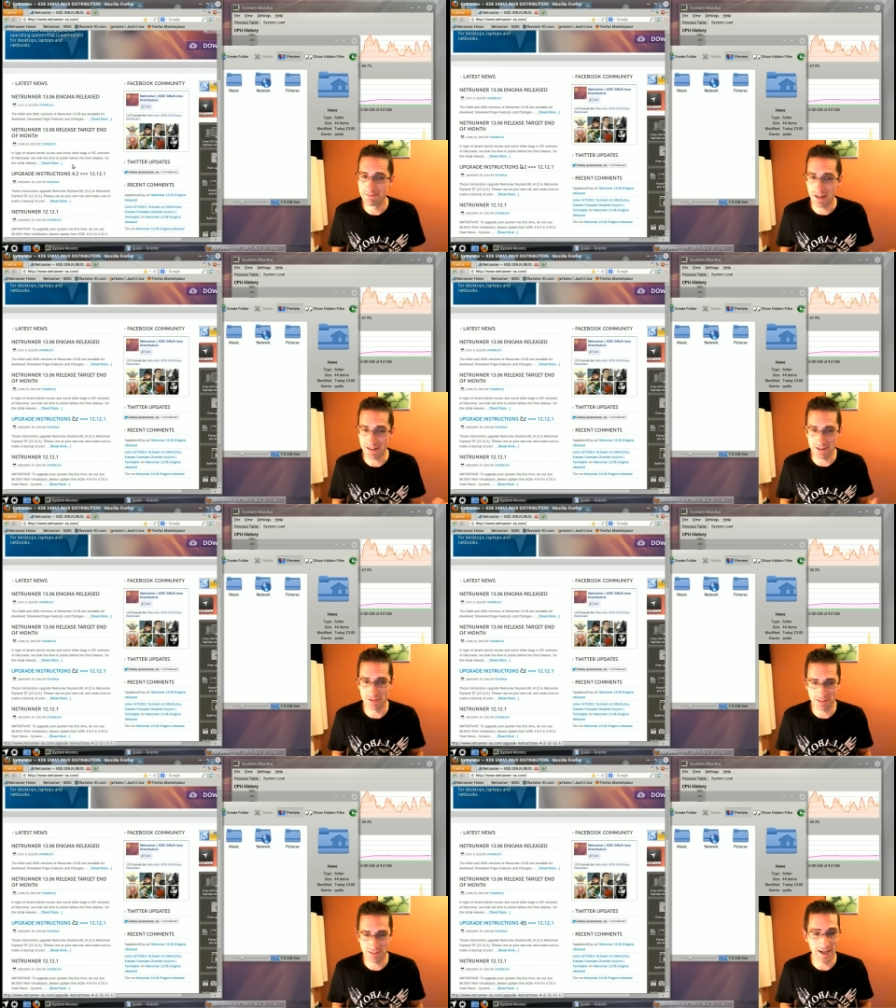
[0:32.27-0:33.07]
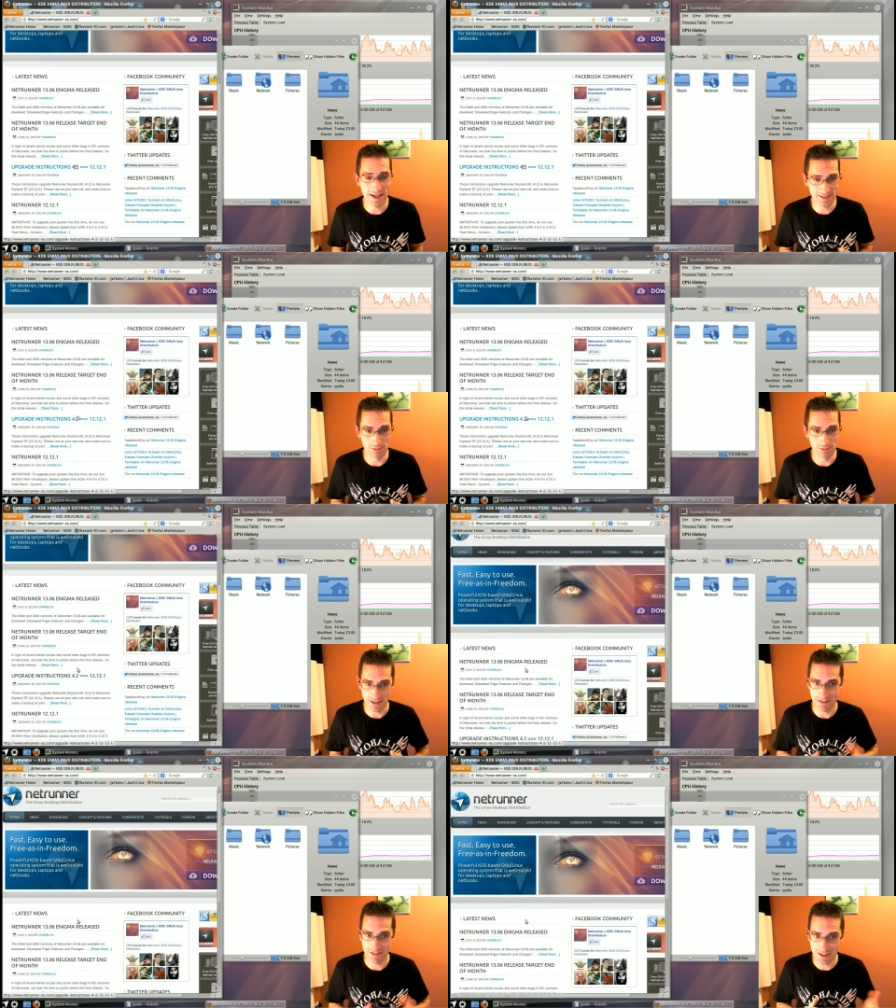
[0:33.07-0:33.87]
but I do respect the
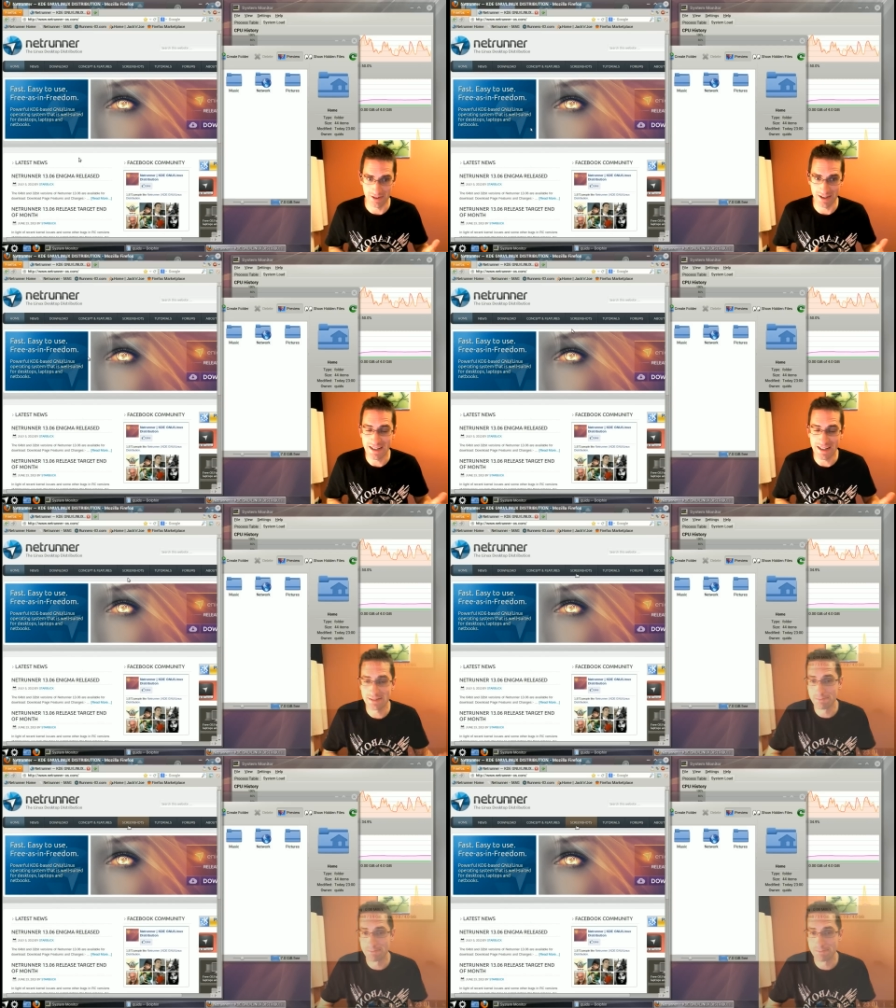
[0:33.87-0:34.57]
work they've done on it.